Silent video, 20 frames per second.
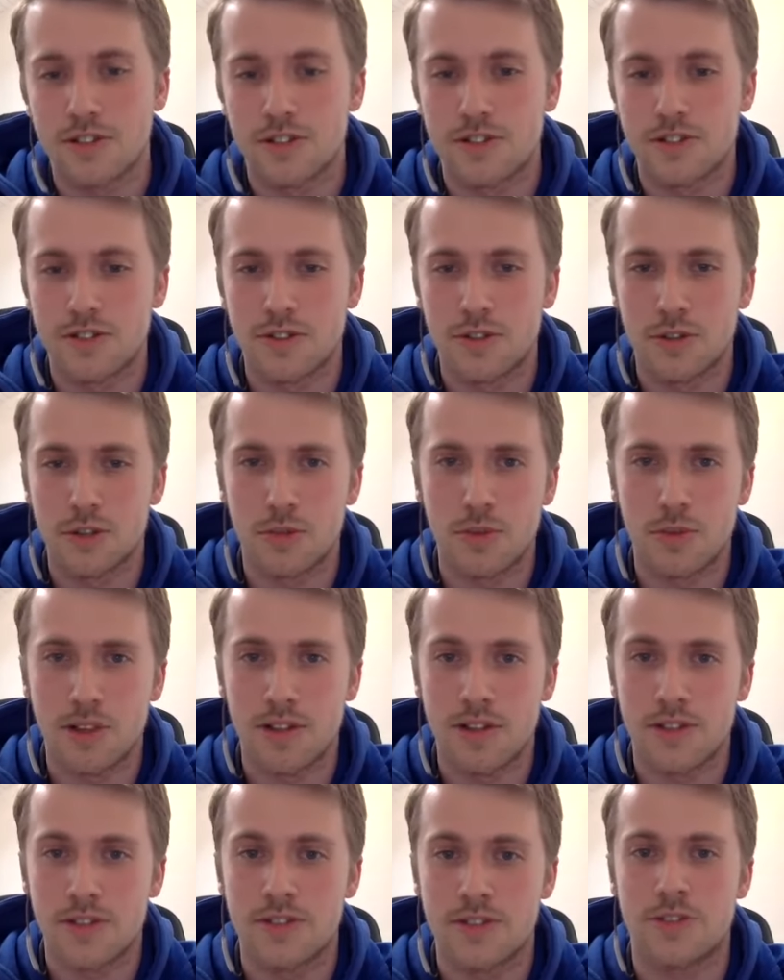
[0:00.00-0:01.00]
So you will
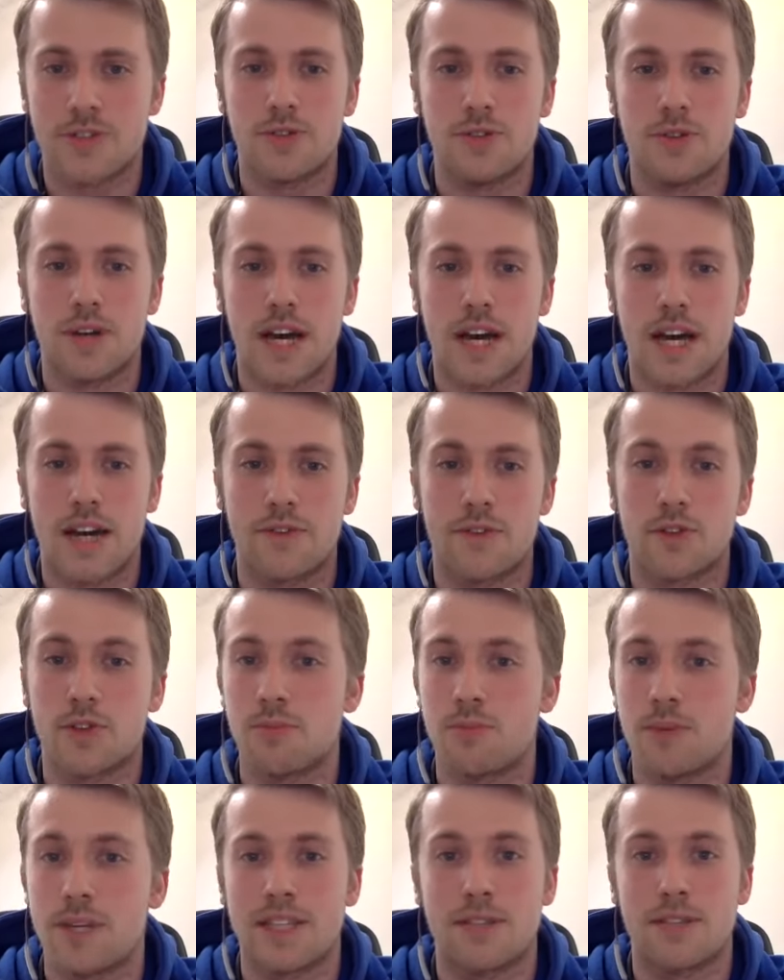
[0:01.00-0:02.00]
learn to have
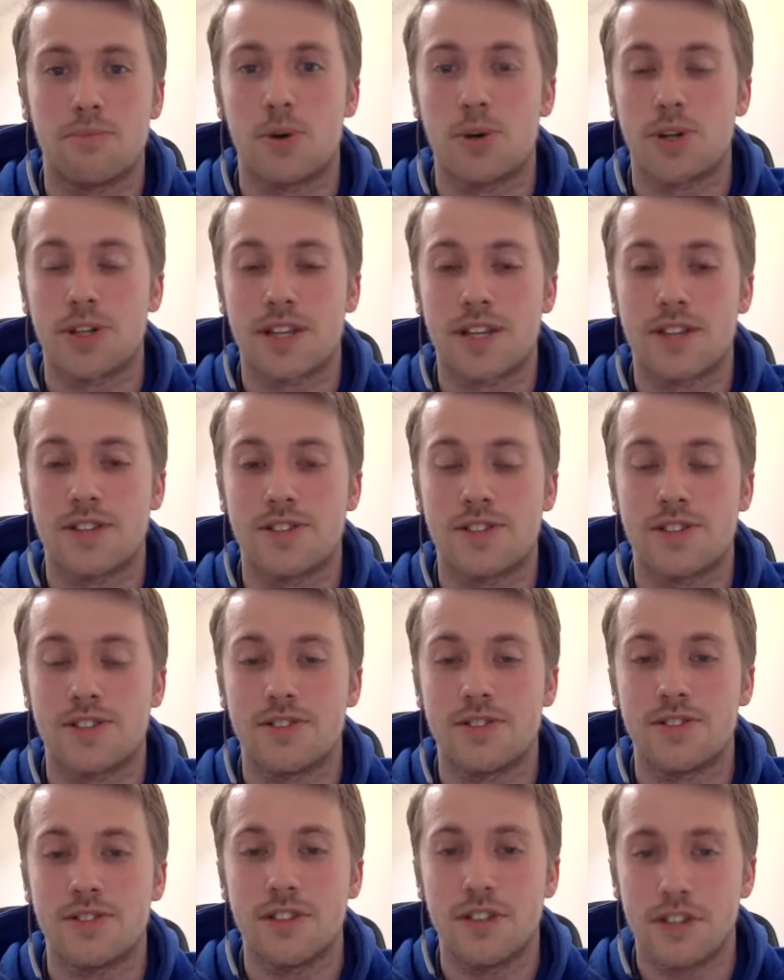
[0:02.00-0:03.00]
complete body
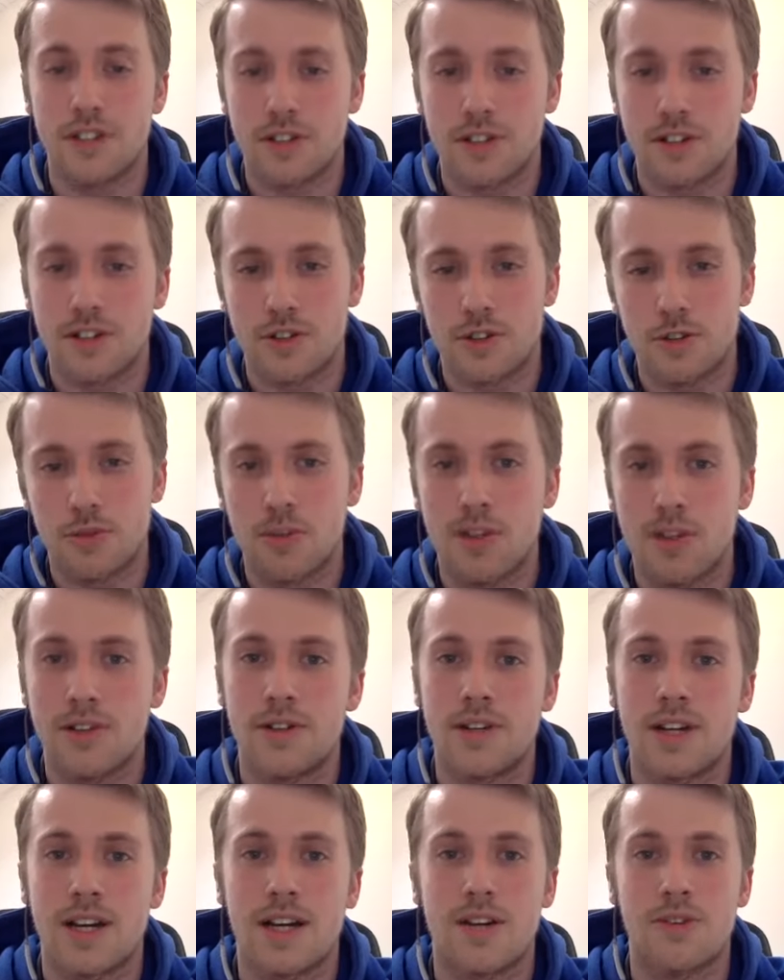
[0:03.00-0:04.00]
tension. You will
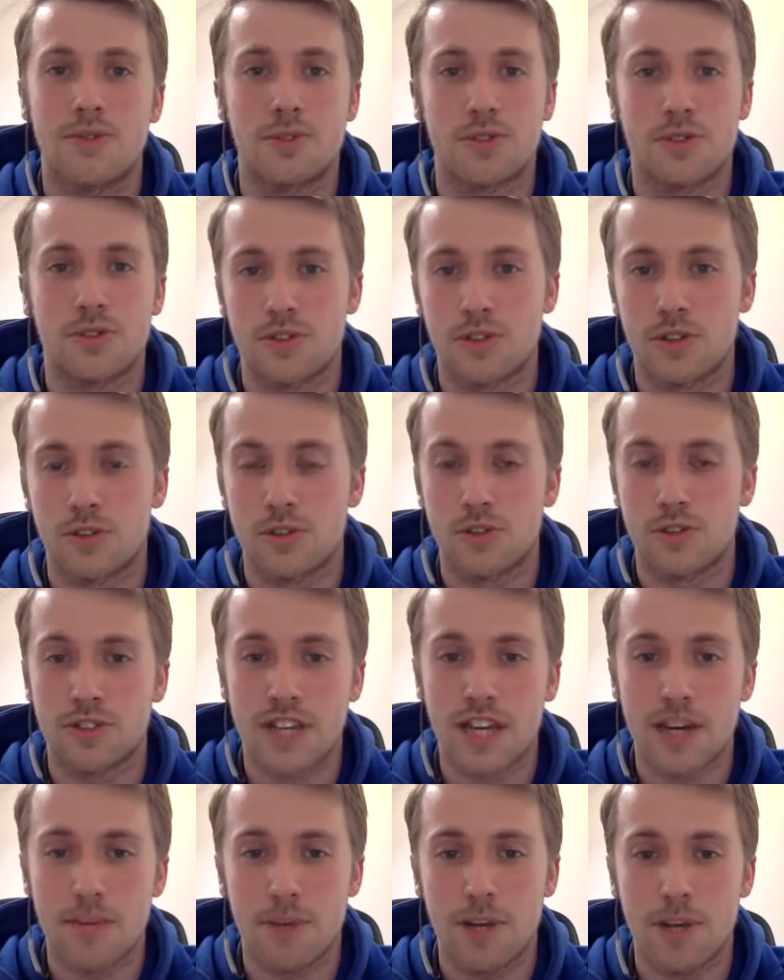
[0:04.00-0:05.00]
learn how to control your
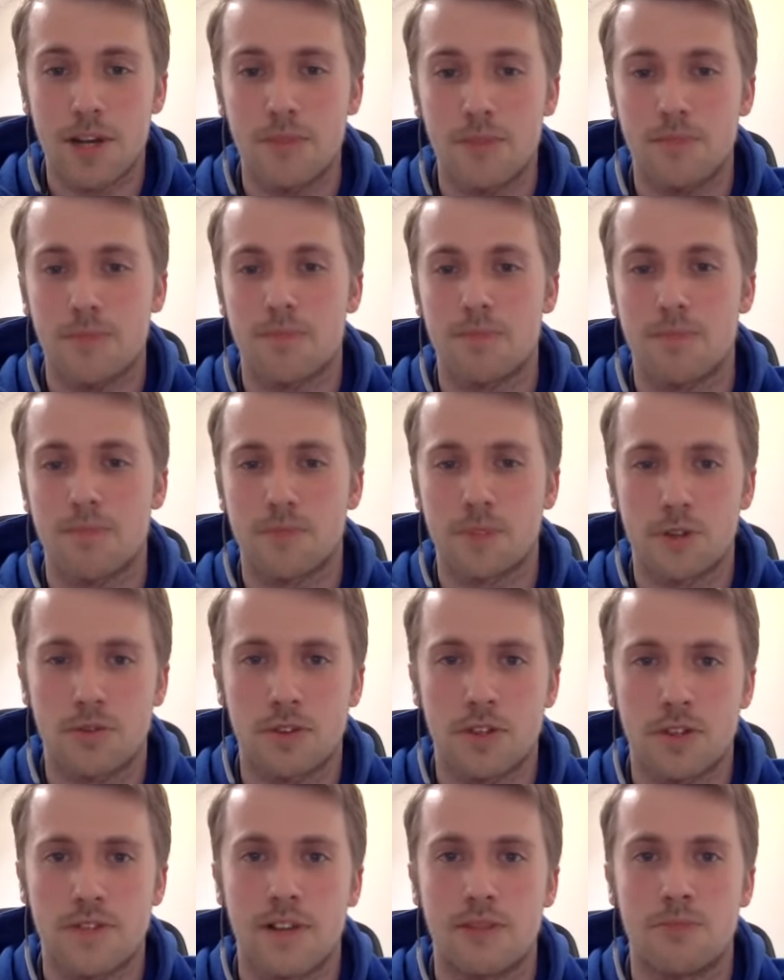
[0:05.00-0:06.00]
scapula. You
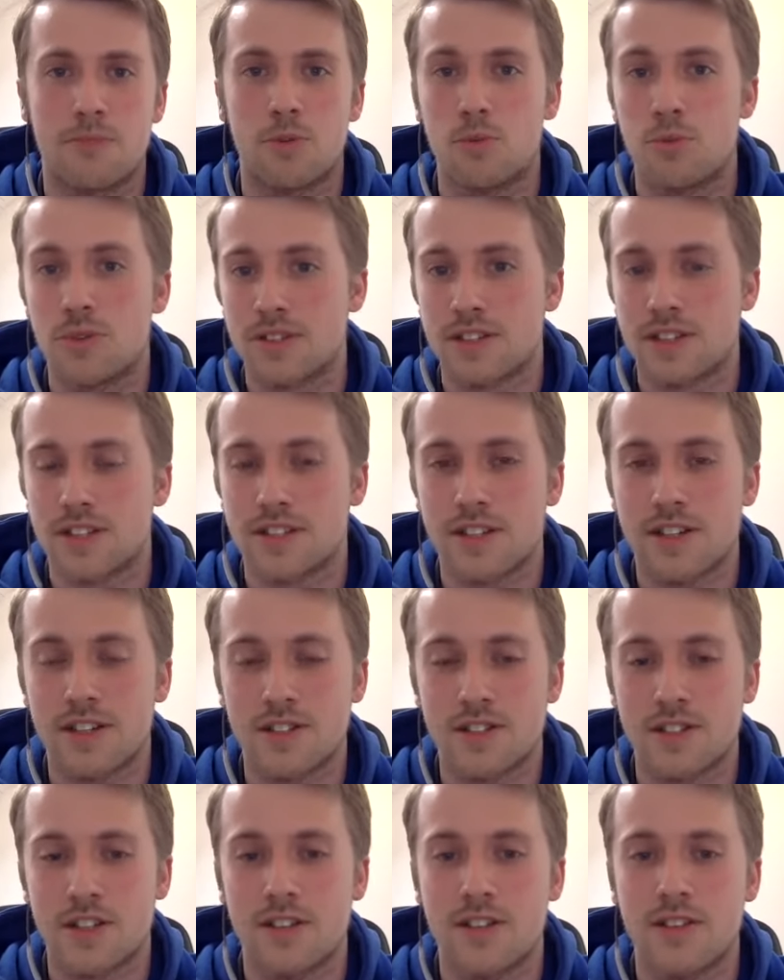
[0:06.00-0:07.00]
will develop your wrist
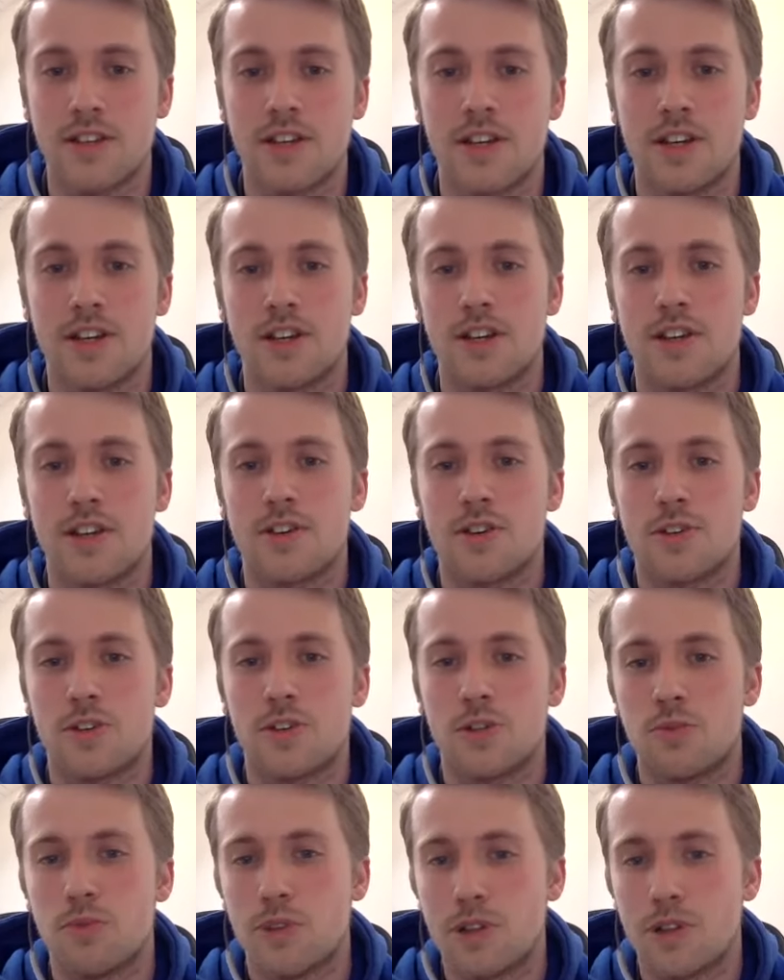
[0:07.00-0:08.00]
extension. Mm-hmm.
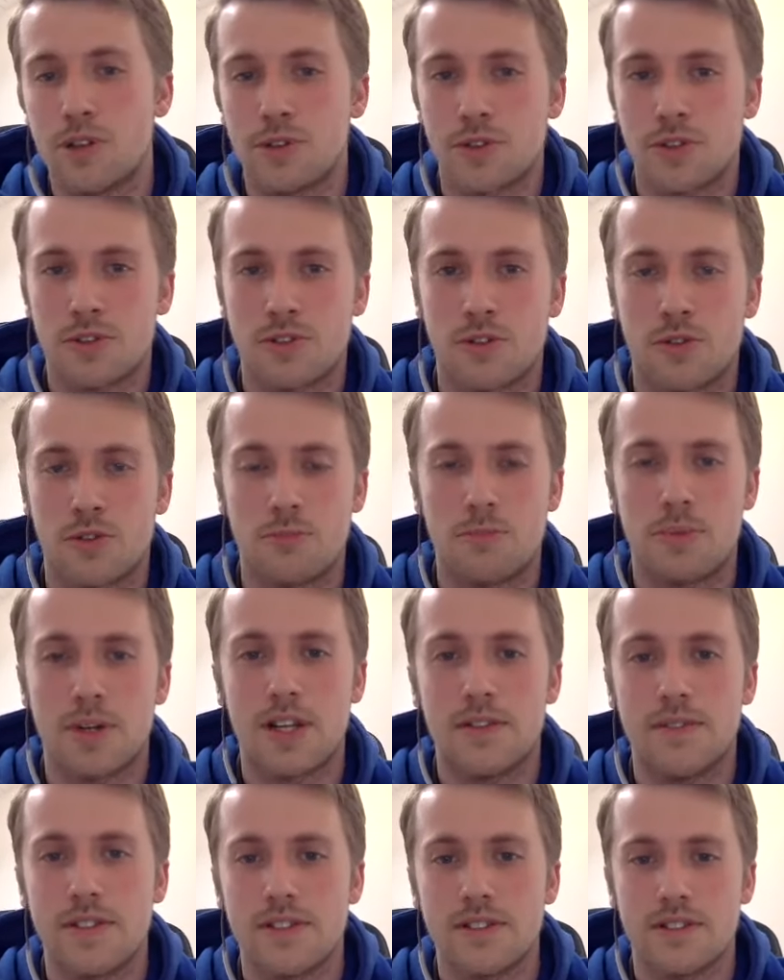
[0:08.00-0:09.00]
You will learn to control your
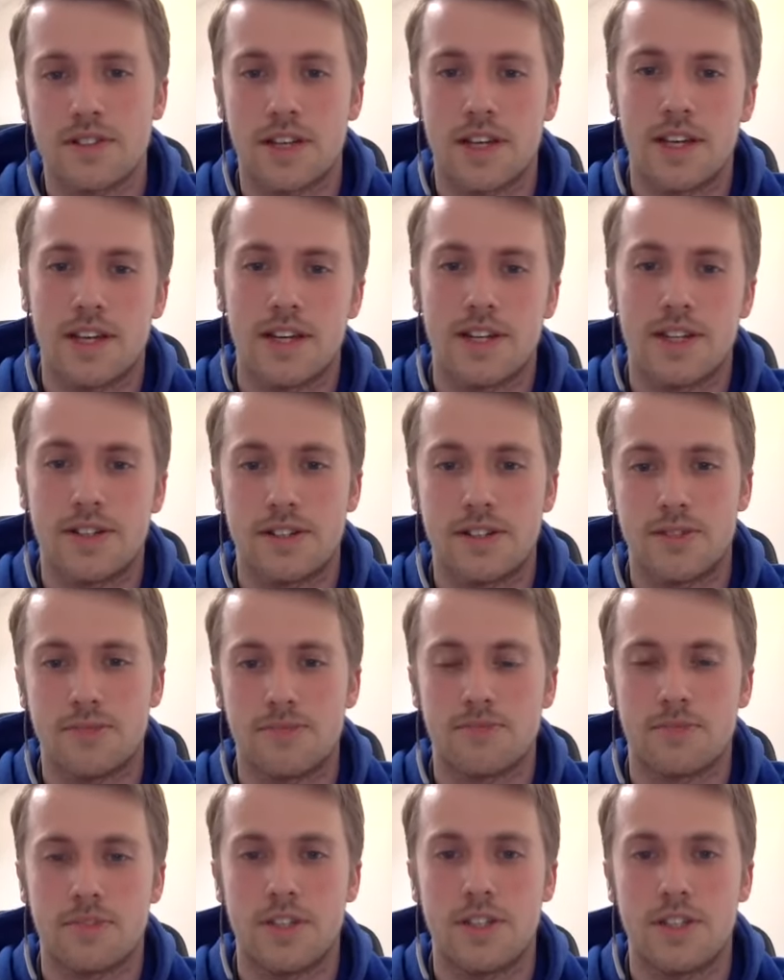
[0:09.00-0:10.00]
pelvis and
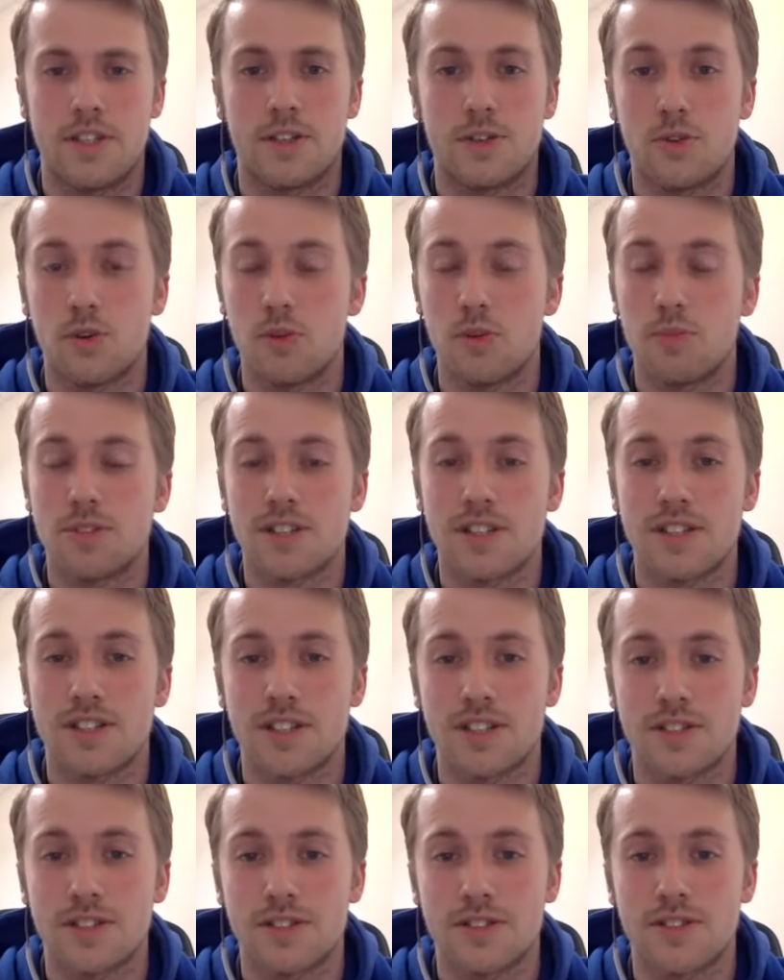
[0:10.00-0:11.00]
the core
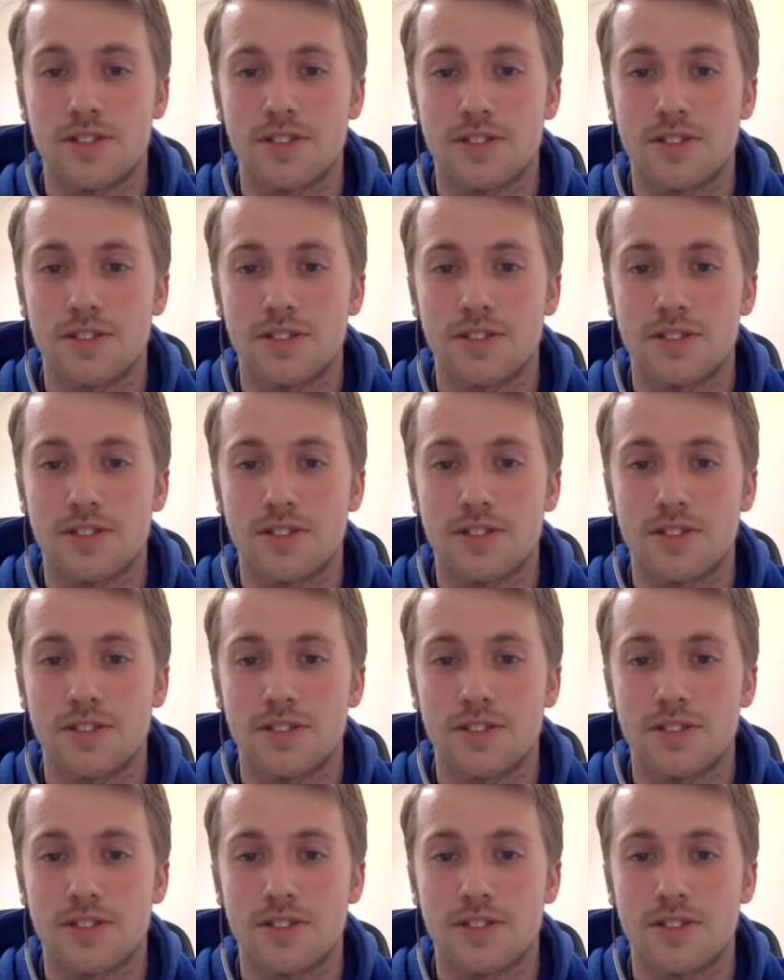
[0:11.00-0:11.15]
position.